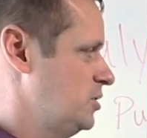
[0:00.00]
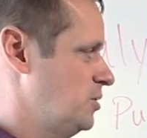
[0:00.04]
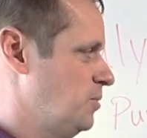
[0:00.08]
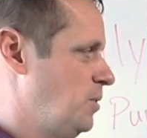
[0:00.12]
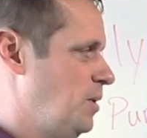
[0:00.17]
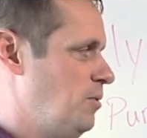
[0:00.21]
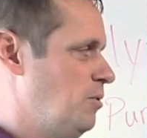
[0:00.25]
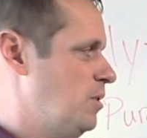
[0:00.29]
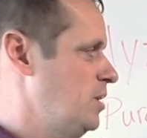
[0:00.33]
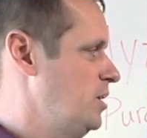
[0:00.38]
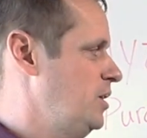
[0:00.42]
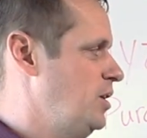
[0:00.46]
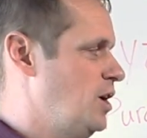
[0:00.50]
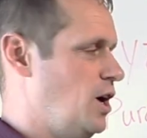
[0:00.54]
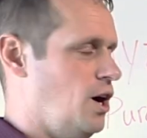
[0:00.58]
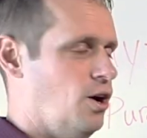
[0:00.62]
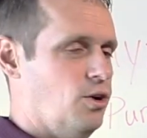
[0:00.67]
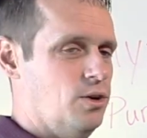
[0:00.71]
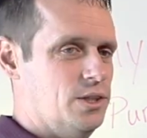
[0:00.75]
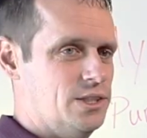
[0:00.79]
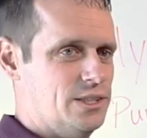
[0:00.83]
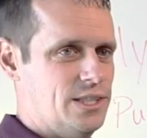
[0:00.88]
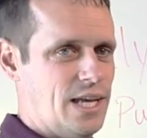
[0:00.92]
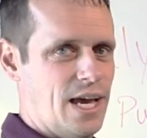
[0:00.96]
So we want to
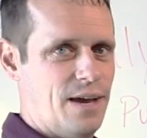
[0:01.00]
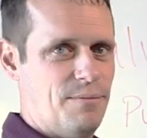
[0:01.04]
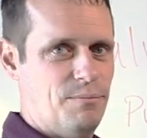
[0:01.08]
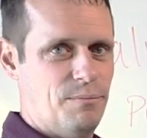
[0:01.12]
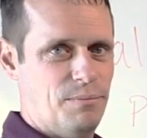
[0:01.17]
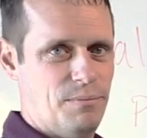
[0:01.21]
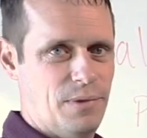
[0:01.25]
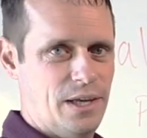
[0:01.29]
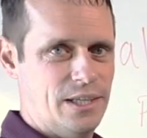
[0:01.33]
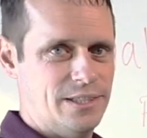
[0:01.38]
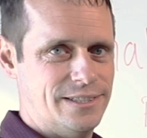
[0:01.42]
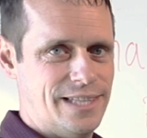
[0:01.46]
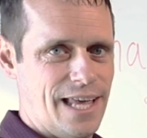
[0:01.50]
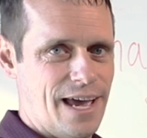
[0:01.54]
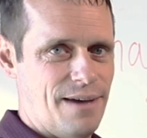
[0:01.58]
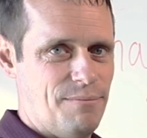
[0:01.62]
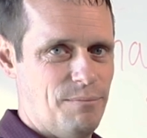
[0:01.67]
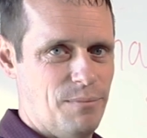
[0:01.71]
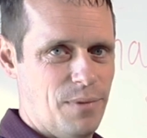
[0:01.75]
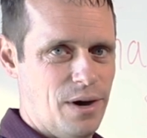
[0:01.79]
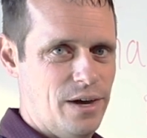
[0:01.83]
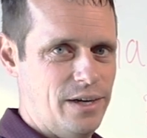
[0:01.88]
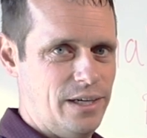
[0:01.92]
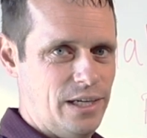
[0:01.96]
know, is
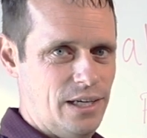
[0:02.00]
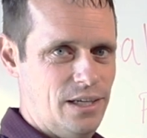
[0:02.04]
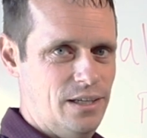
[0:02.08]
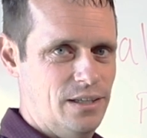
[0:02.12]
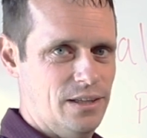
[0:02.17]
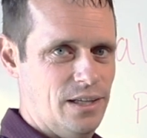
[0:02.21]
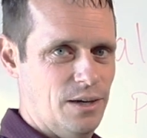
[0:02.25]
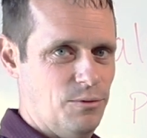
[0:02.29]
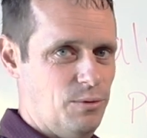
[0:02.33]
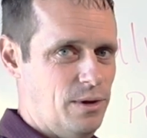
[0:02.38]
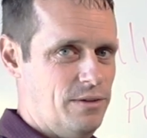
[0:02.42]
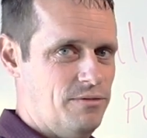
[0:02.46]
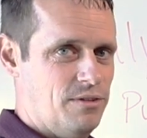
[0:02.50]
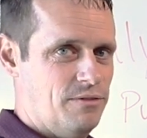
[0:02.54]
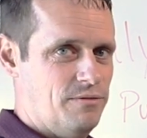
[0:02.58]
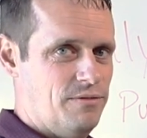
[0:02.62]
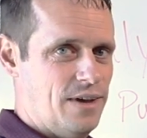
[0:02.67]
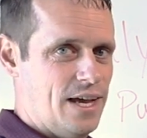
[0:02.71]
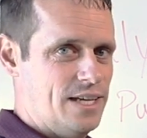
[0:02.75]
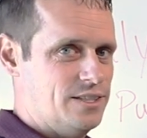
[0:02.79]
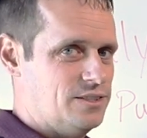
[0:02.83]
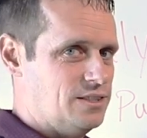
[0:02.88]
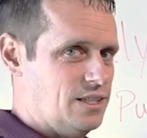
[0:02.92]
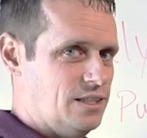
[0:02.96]
that money that we've
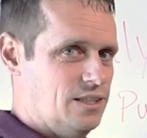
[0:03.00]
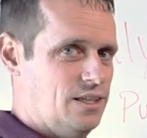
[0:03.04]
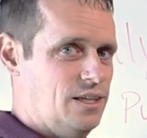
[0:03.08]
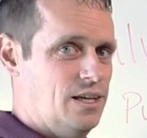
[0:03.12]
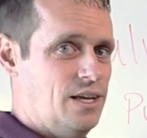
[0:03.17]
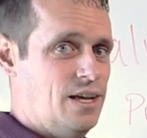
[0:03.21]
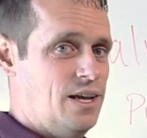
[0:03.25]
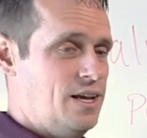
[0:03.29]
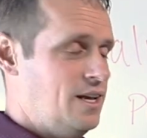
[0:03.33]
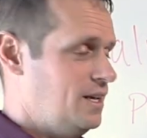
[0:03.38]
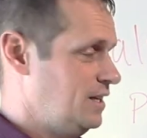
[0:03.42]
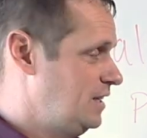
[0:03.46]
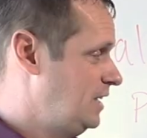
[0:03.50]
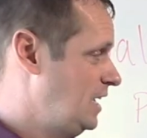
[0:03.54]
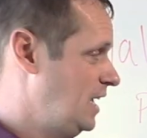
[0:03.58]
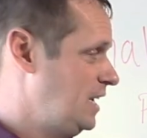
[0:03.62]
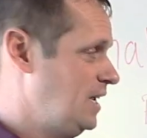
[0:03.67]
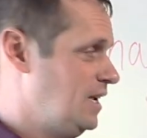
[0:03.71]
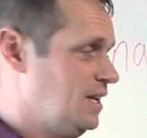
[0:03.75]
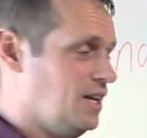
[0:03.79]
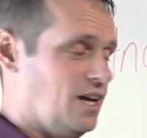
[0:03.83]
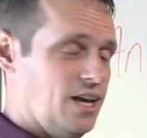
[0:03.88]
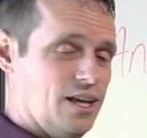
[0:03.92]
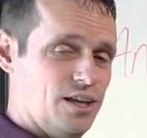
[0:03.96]
invested
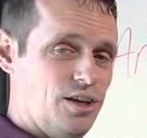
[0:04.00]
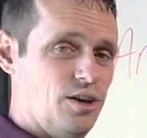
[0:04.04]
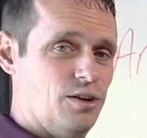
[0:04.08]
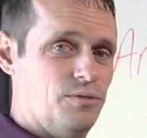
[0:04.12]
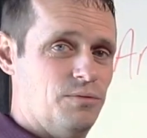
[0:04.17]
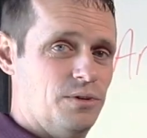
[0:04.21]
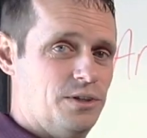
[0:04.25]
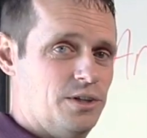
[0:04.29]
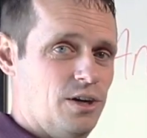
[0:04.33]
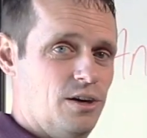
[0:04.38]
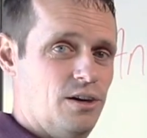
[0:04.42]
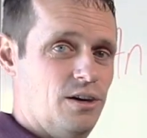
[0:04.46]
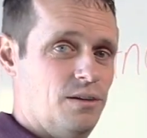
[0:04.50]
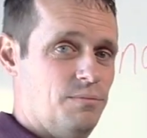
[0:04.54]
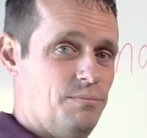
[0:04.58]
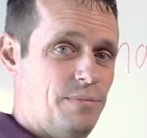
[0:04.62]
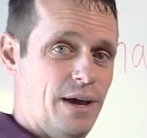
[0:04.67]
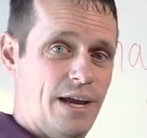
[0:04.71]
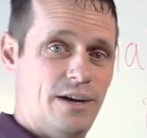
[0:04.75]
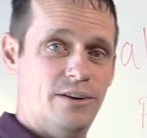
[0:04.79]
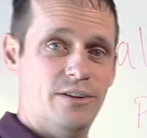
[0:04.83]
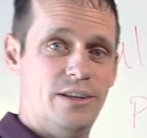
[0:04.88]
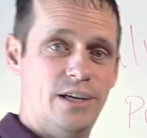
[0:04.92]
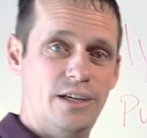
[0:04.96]
getting a good return,
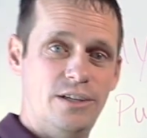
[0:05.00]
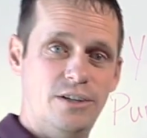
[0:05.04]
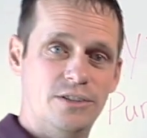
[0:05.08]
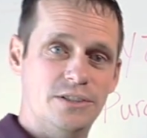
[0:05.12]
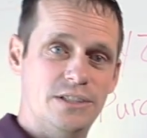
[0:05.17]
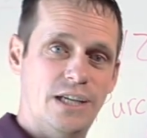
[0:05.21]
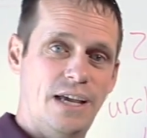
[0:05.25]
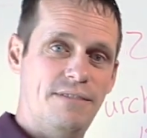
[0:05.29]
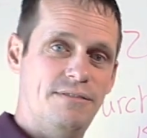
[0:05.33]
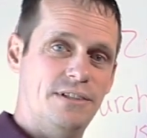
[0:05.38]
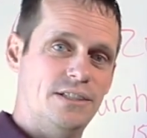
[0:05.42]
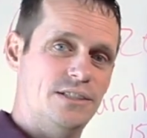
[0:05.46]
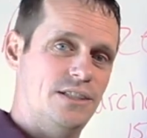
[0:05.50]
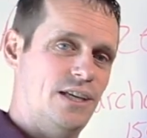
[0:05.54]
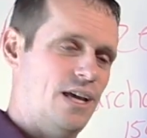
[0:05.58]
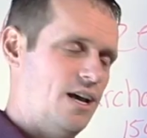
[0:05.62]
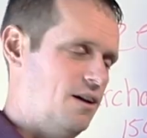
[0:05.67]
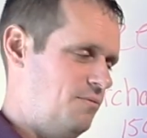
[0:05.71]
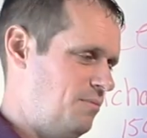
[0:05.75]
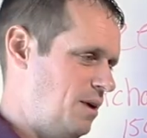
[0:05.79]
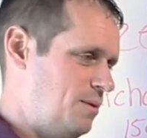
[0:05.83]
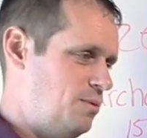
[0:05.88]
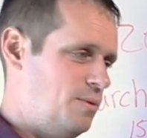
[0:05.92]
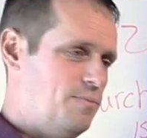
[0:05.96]
better than your savings
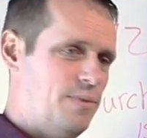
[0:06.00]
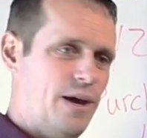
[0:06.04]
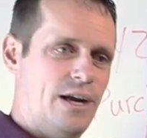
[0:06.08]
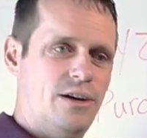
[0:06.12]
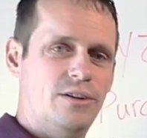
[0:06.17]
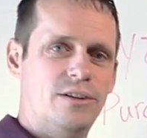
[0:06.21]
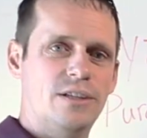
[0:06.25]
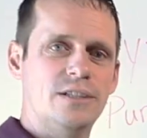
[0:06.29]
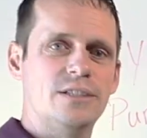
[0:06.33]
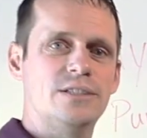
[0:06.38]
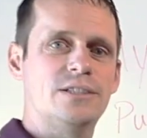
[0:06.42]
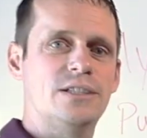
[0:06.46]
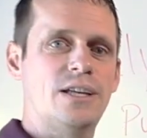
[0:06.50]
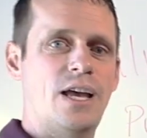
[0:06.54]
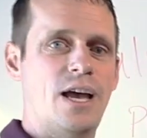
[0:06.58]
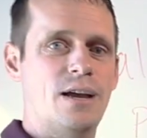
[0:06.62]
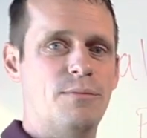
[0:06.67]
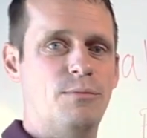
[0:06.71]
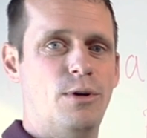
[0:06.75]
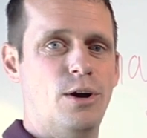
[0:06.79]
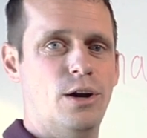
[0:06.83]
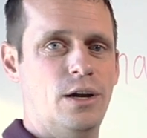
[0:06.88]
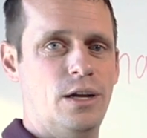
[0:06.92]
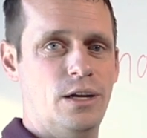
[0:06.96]
account, maybe better than the
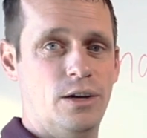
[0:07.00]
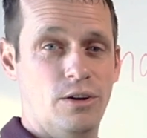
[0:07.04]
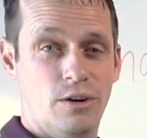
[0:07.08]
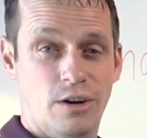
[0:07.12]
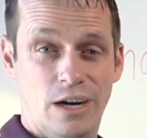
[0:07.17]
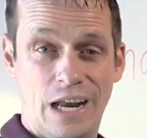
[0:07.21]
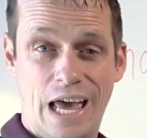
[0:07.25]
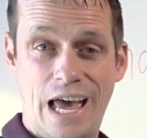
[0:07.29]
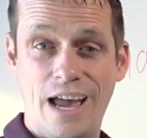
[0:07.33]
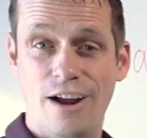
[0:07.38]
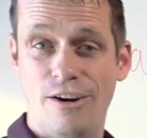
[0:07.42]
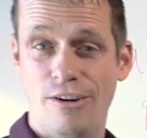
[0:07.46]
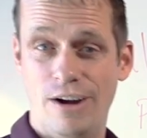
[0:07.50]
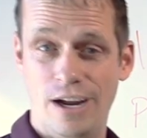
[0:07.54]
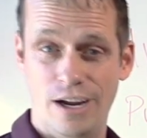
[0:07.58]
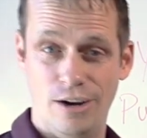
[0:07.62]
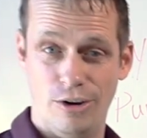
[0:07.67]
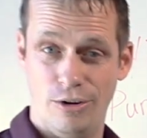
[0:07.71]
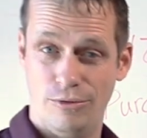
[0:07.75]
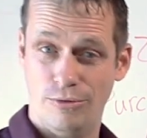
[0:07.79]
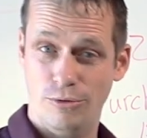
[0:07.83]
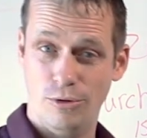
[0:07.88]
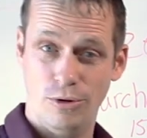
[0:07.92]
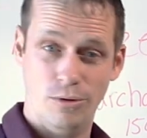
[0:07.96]
stock market or an IRA
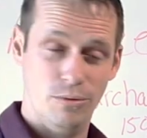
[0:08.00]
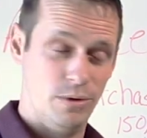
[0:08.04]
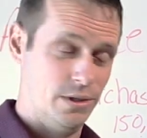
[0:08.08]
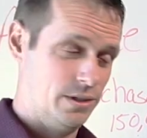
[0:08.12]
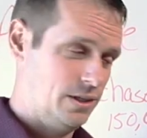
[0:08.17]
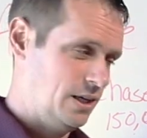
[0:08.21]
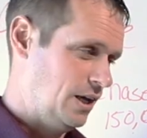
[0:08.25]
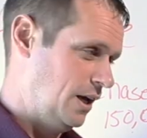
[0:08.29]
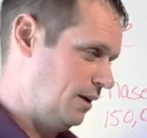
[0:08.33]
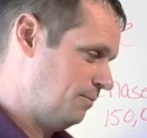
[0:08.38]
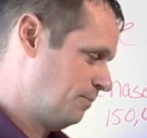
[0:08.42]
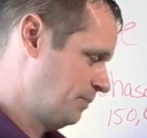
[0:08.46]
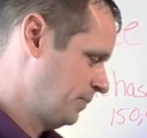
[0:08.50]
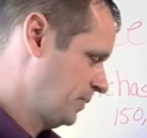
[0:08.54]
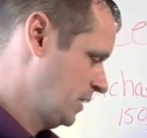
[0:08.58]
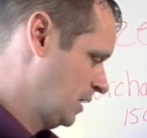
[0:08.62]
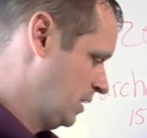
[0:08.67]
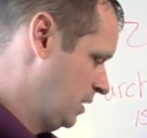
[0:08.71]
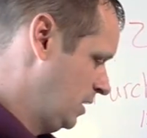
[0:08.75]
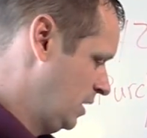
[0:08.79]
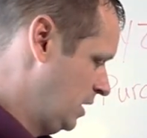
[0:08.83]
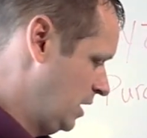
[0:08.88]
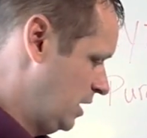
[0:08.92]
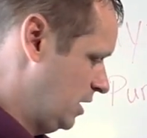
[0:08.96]
or a 401k.
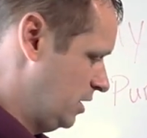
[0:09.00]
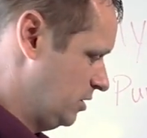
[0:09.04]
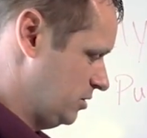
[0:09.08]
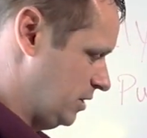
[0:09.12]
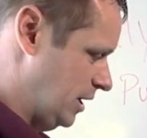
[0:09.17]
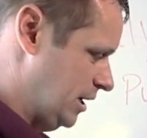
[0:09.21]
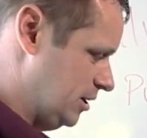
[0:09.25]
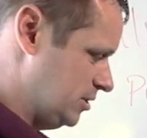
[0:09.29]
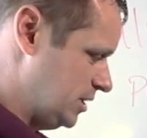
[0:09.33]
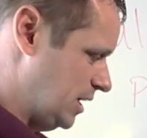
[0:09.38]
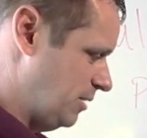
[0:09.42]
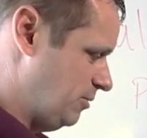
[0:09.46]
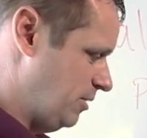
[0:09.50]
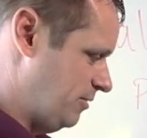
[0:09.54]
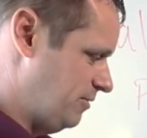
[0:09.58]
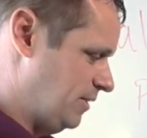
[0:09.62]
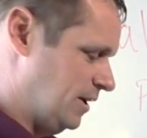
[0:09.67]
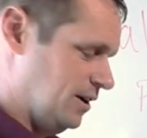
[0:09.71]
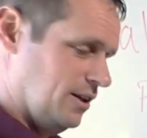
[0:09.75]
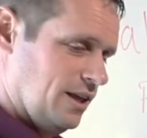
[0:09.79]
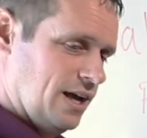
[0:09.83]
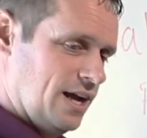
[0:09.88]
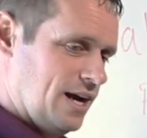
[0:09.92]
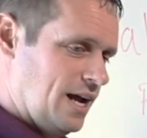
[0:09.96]
So here's how we
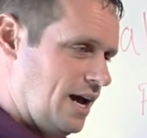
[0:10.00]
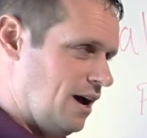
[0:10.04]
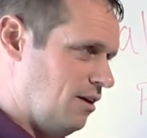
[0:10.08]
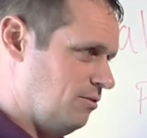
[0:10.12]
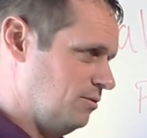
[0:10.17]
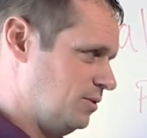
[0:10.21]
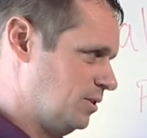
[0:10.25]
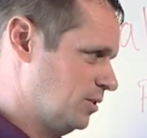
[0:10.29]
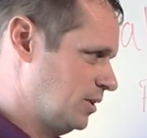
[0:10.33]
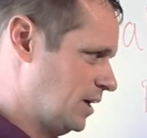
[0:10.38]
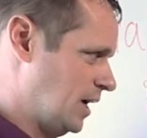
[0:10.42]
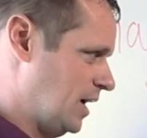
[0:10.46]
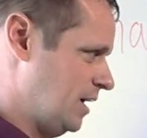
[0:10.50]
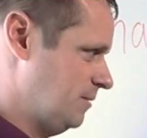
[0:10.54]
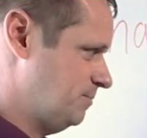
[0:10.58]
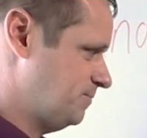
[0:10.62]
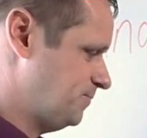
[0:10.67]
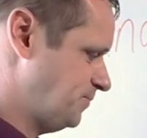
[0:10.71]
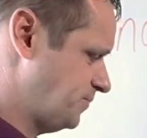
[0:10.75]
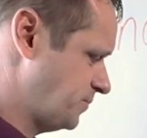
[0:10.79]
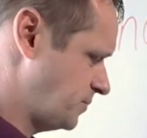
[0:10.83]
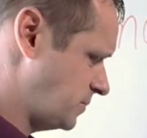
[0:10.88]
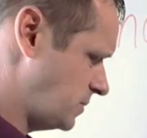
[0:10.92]
figure that out, okay?